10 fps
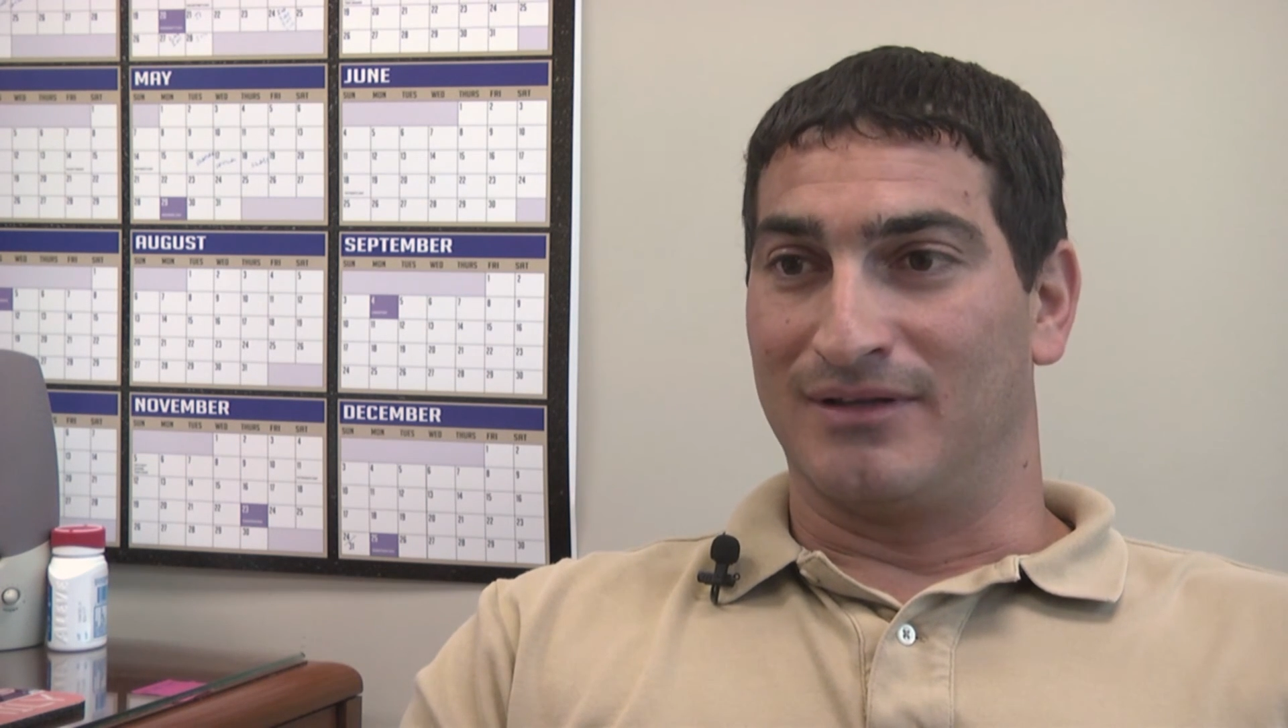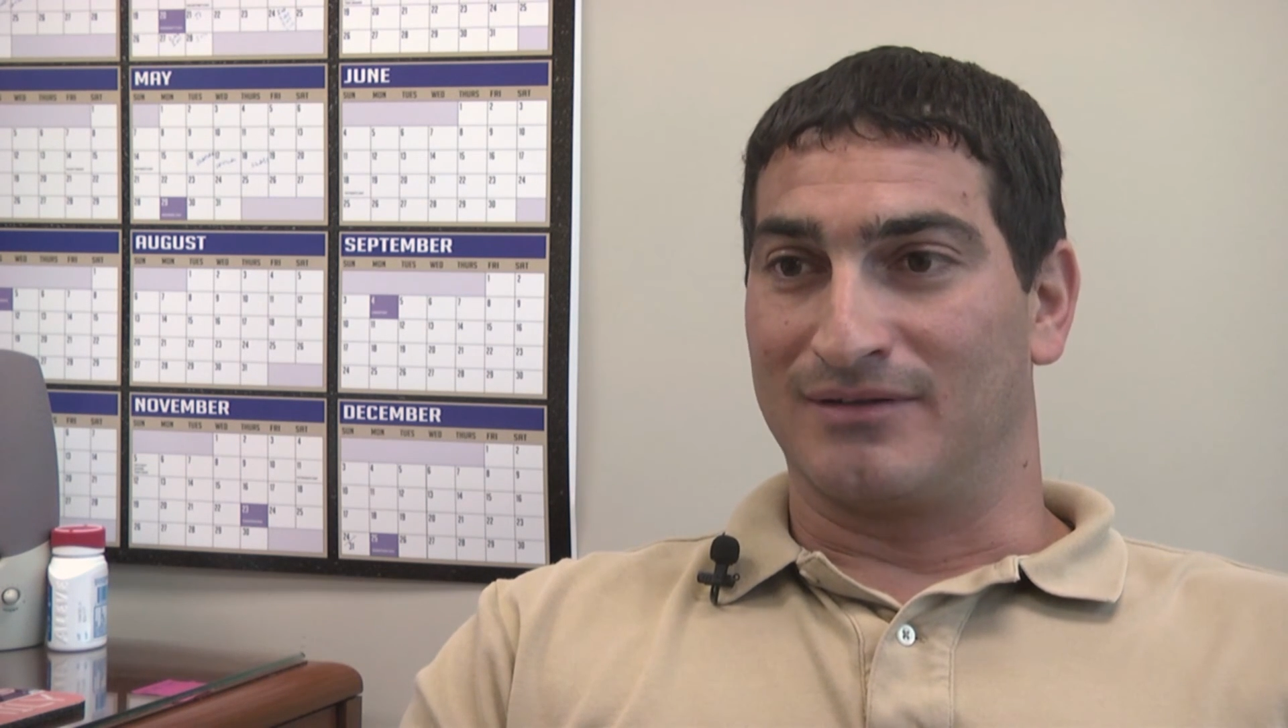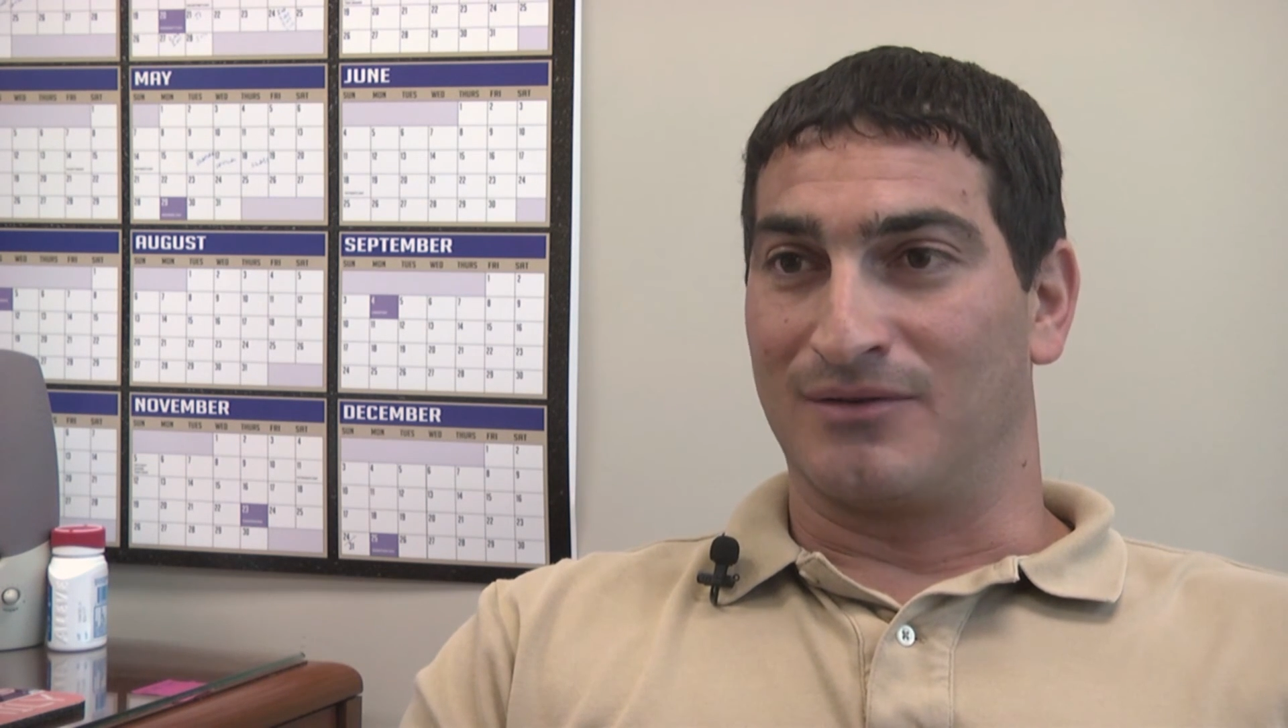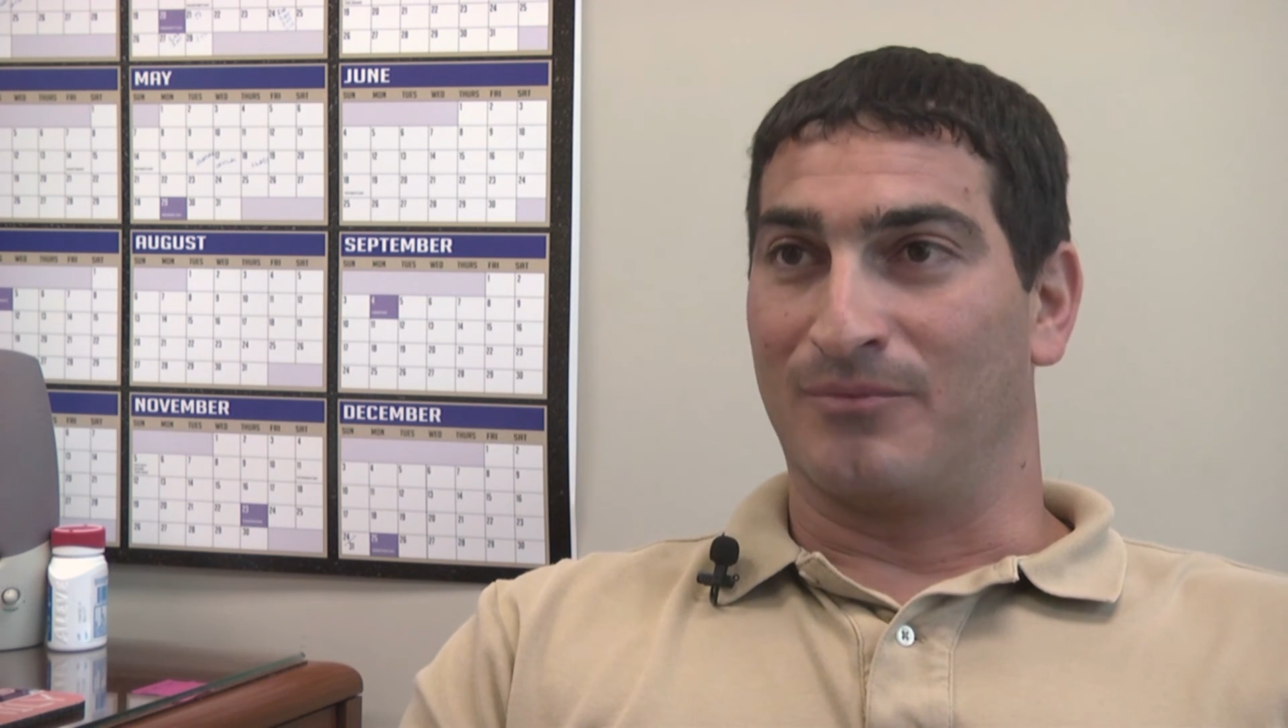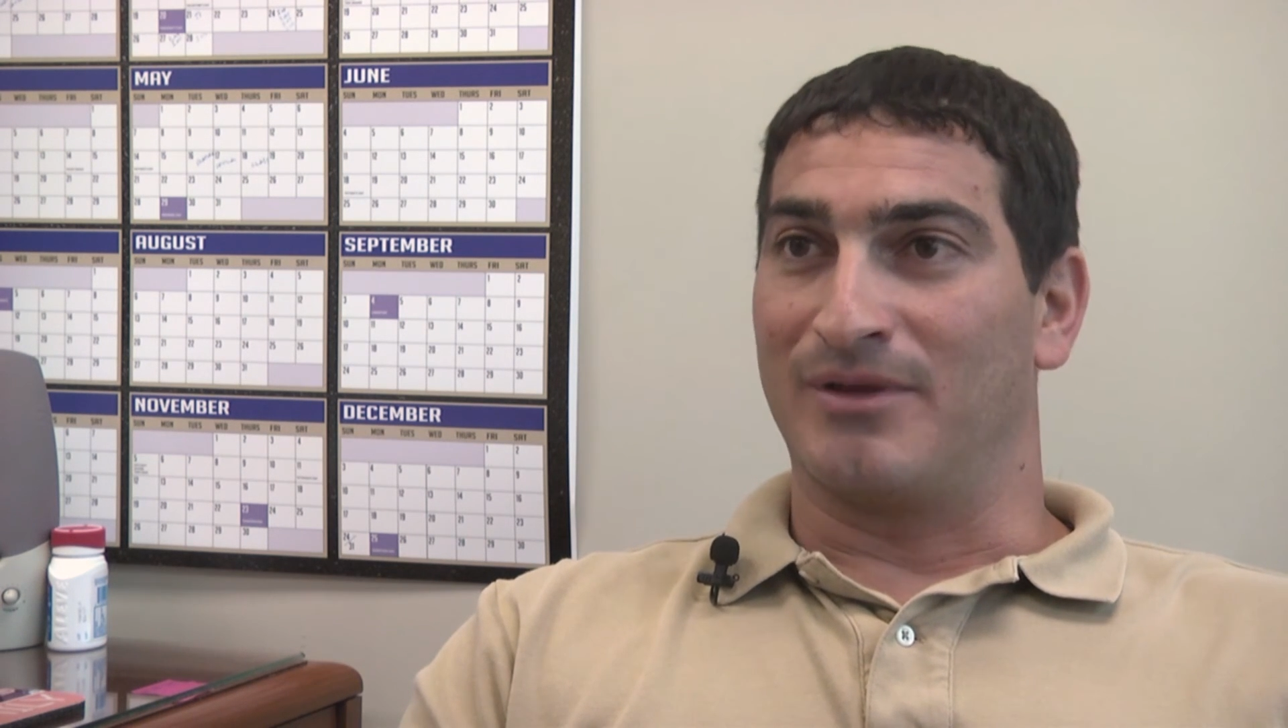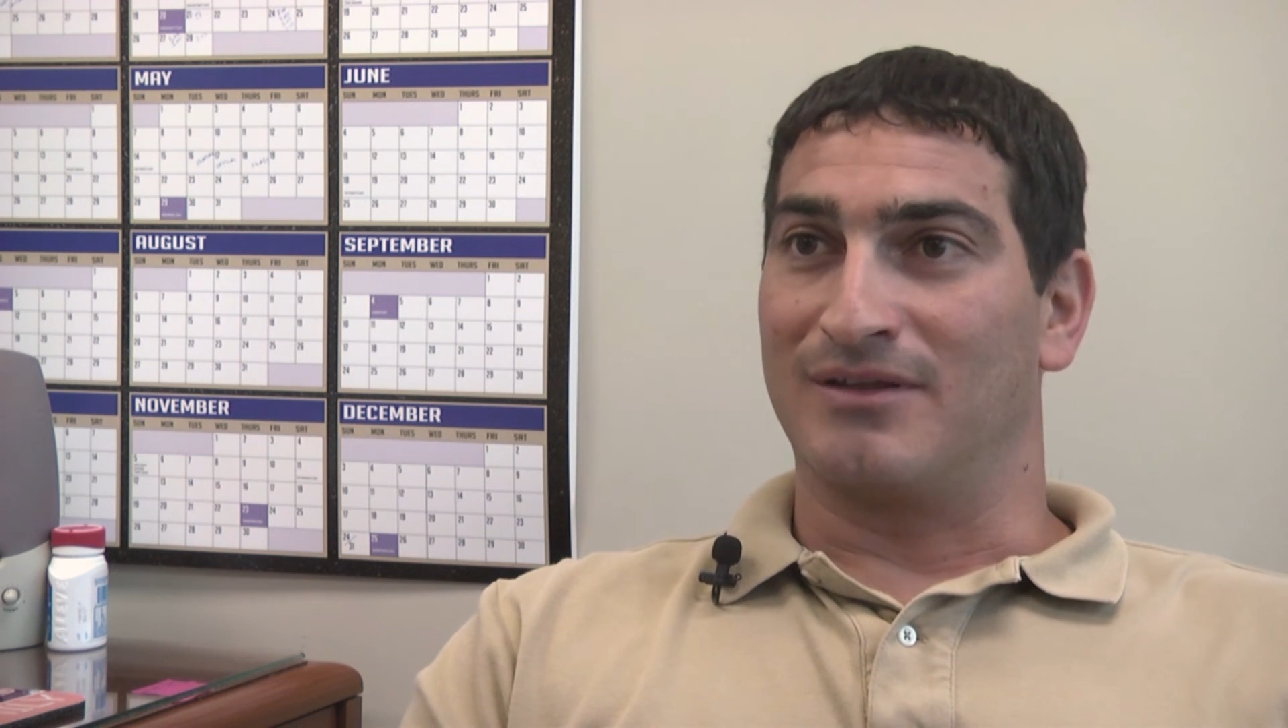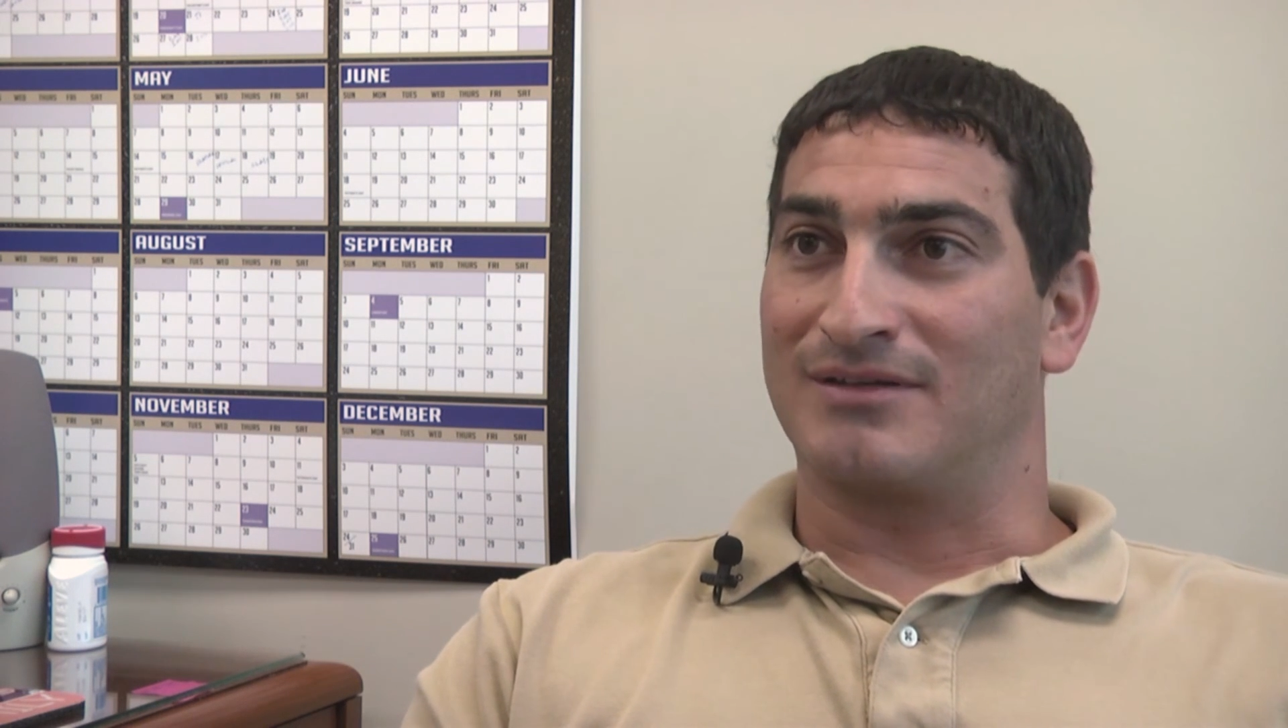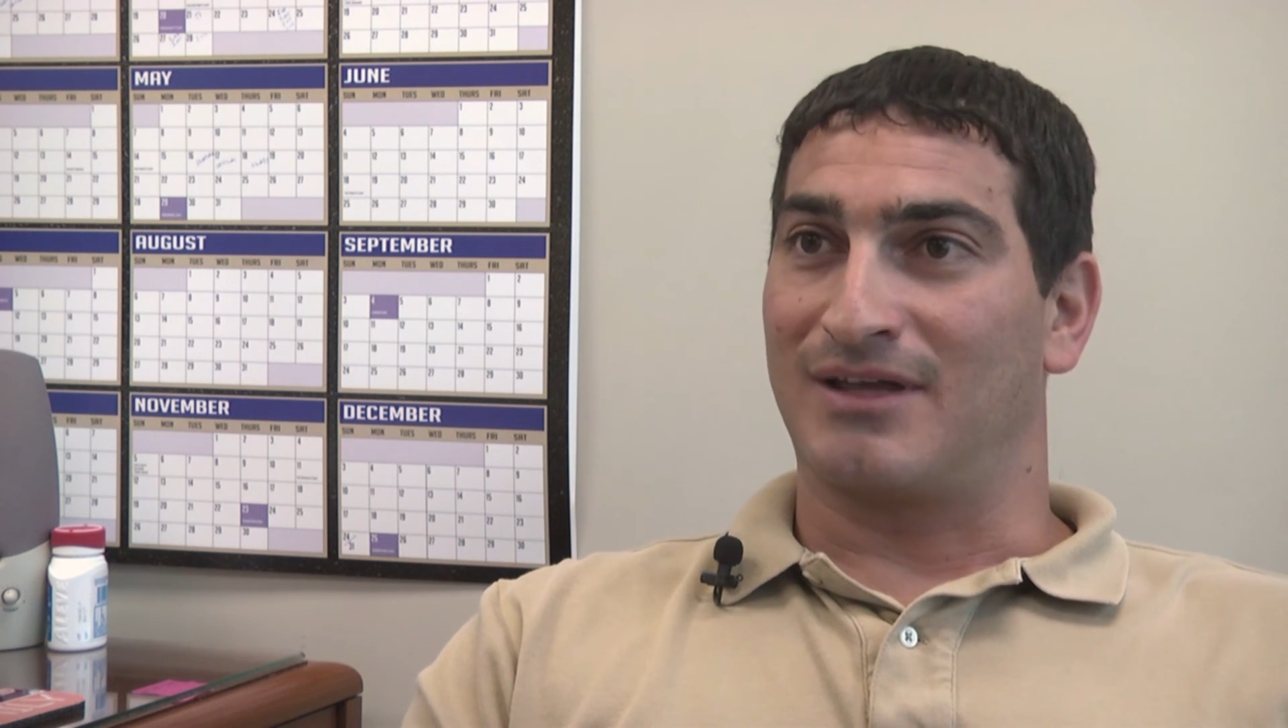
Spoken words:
is going to be the